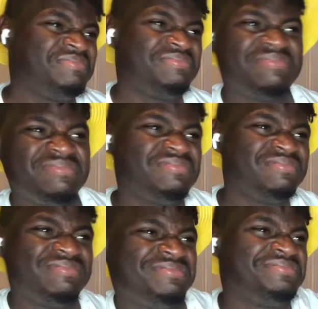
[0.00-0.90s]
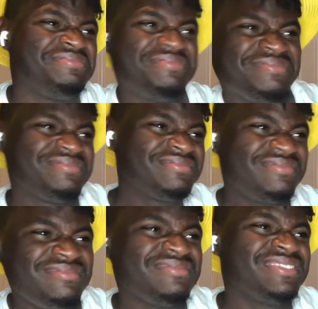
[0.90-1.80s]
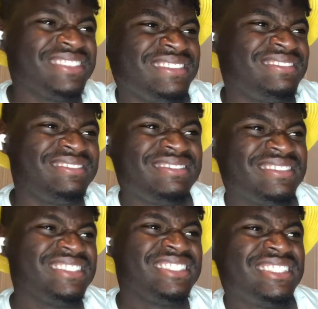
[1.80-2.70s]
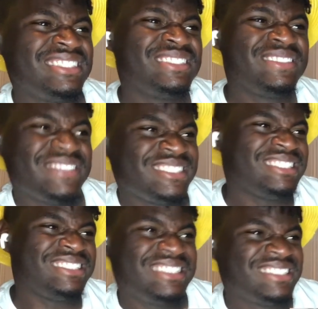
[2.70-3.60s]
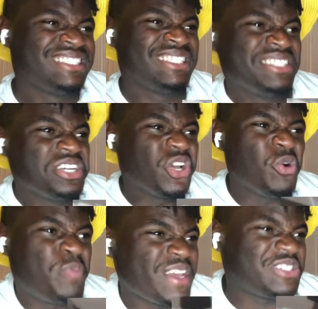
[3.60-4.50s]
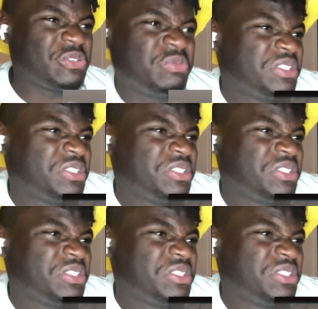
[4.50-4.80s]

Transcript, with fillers: And to my enemies, I need your headless. Got a little Soon as then. Go peso.